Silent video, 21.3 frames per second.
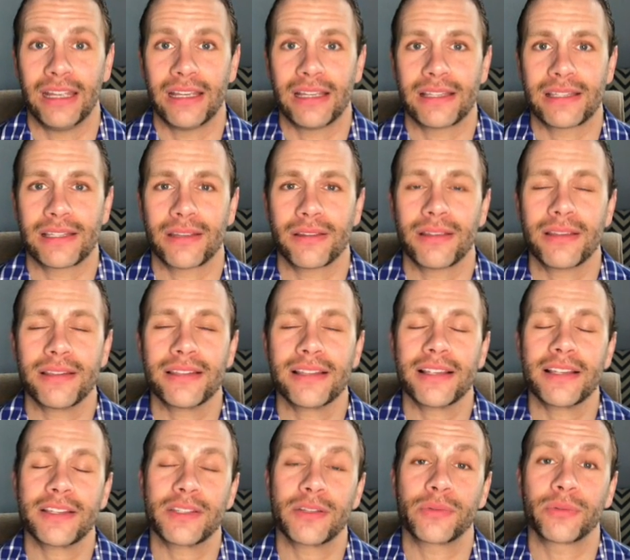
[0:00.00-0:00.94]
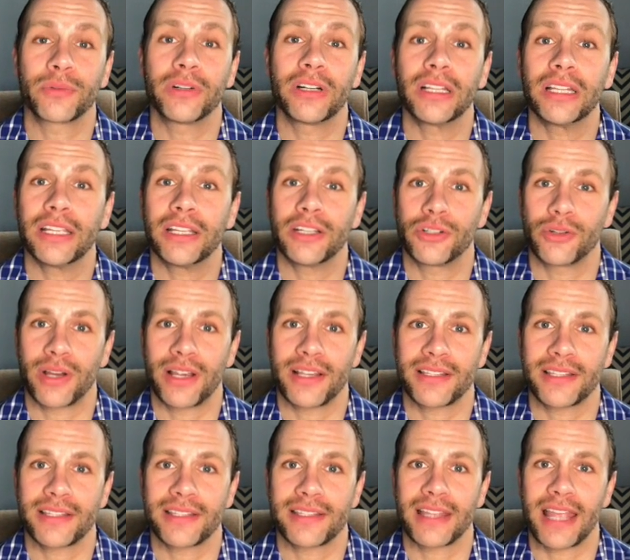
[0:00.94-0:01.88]
So this lesson really
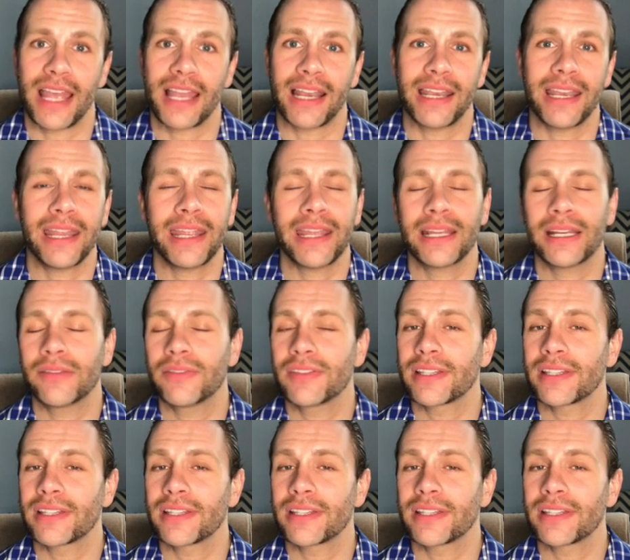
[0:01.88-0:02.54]
addresses that negative